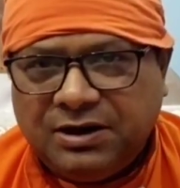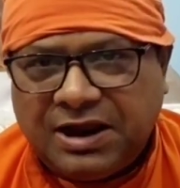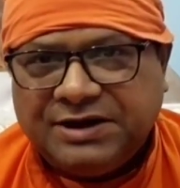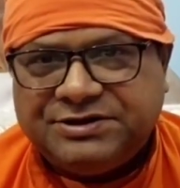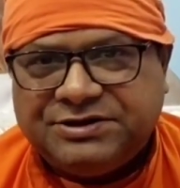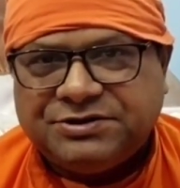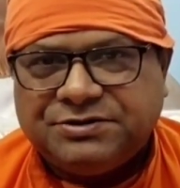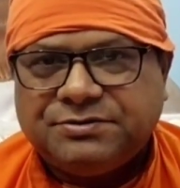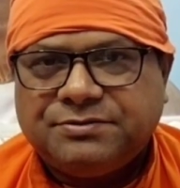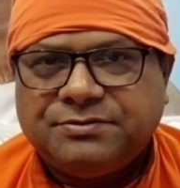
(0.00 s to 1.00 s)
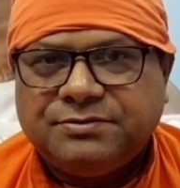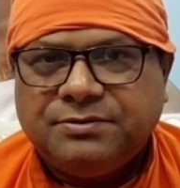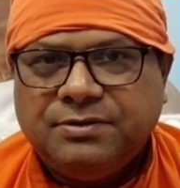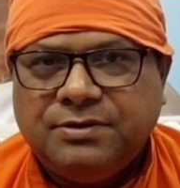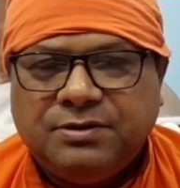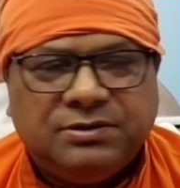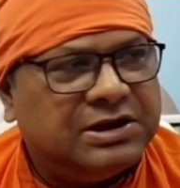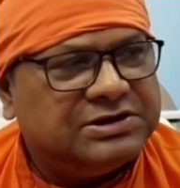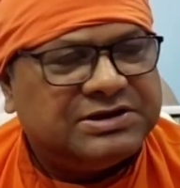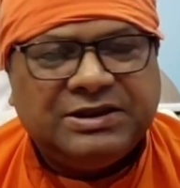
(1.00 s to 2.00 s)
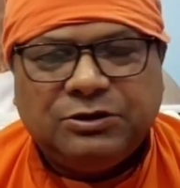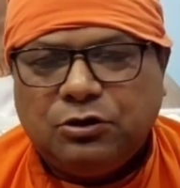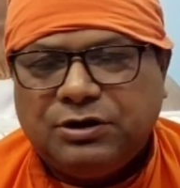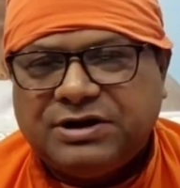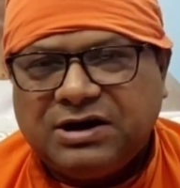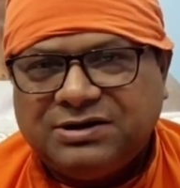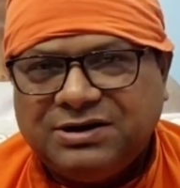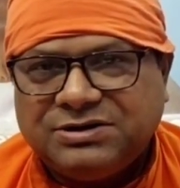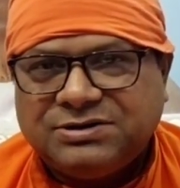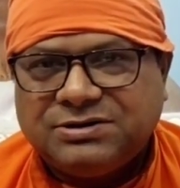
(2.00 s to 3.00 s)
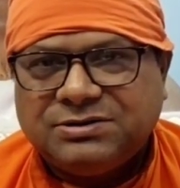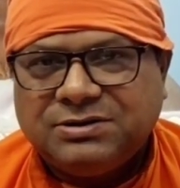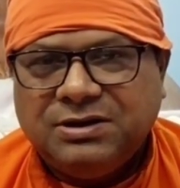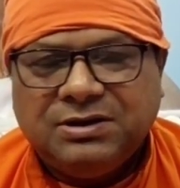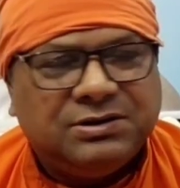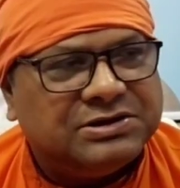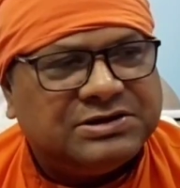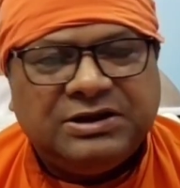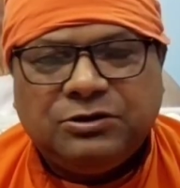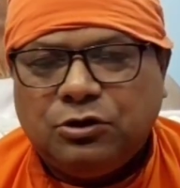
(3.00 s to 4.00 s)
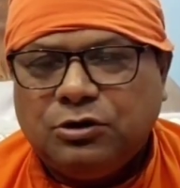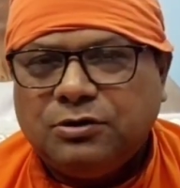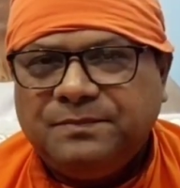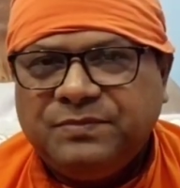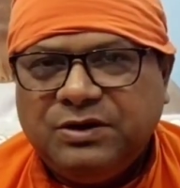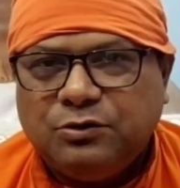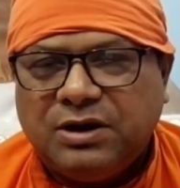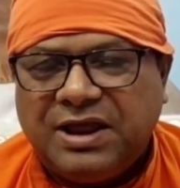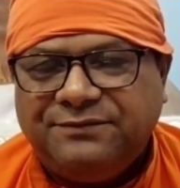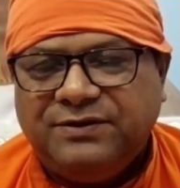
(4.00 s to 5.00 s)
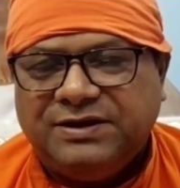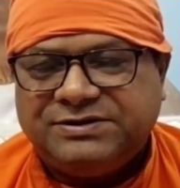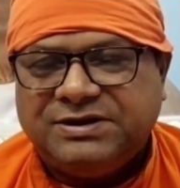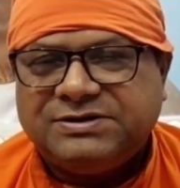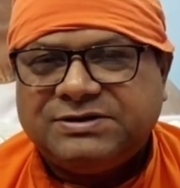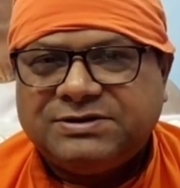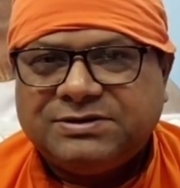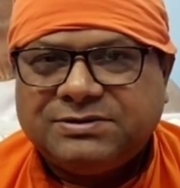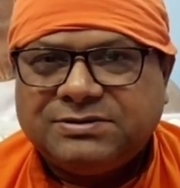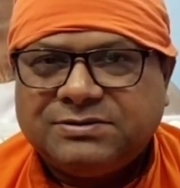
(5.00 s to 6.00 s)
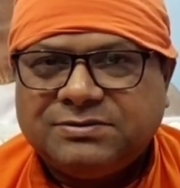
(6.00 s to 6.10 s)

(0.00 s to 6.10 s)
light. There is nothing called darkness. There's nothing called, lifelessness.